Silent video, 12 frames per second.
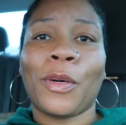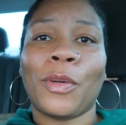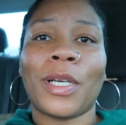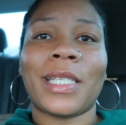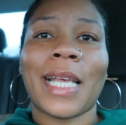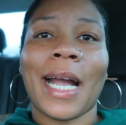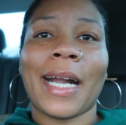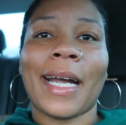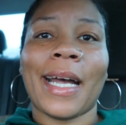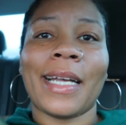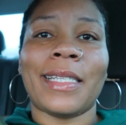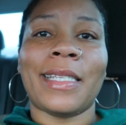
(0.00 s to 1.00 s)
course, I
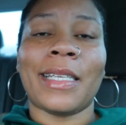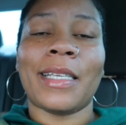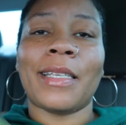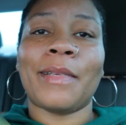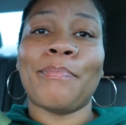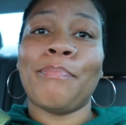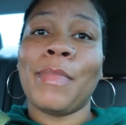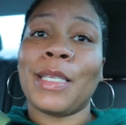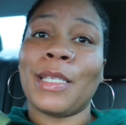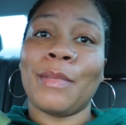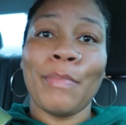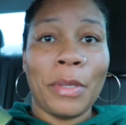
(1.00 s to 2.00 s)
got
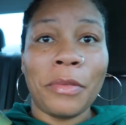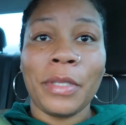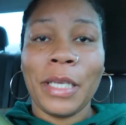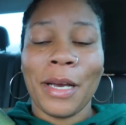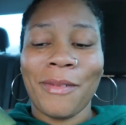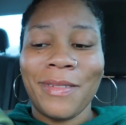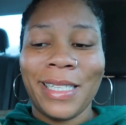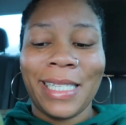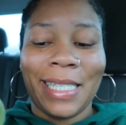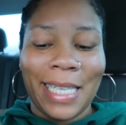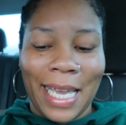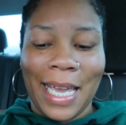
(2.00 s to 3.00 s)
Miss Smoothie on
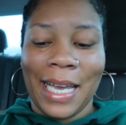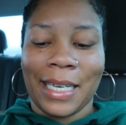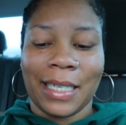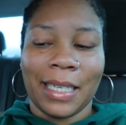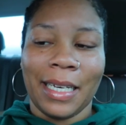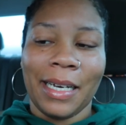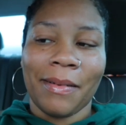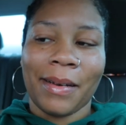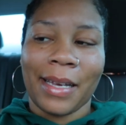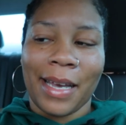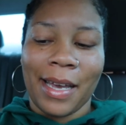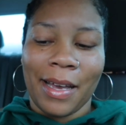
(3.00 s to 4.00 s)
deck.
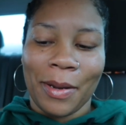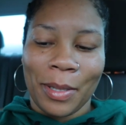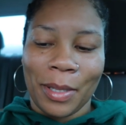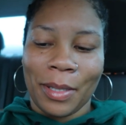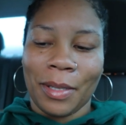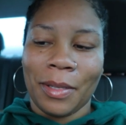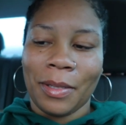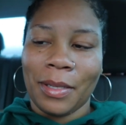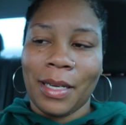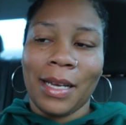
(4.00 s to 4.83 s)
Okay, girl.